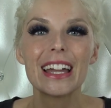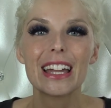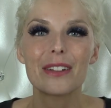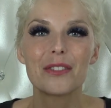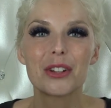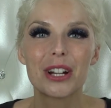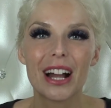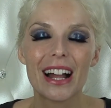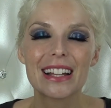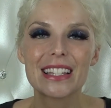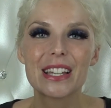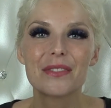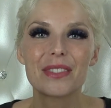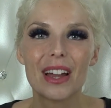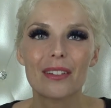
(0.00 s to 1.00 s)
If you
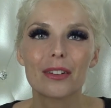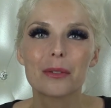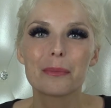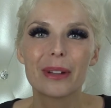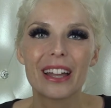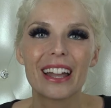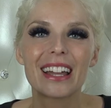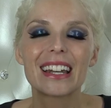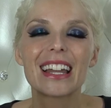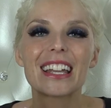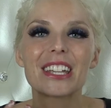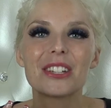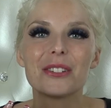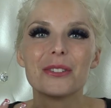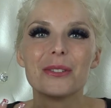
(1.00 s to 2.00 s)
guys have never been,
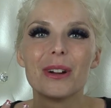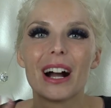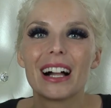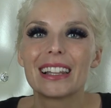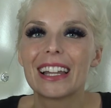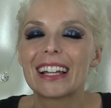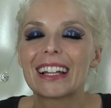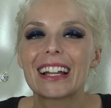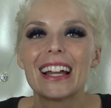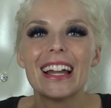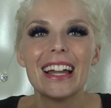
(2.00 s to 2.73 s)
you like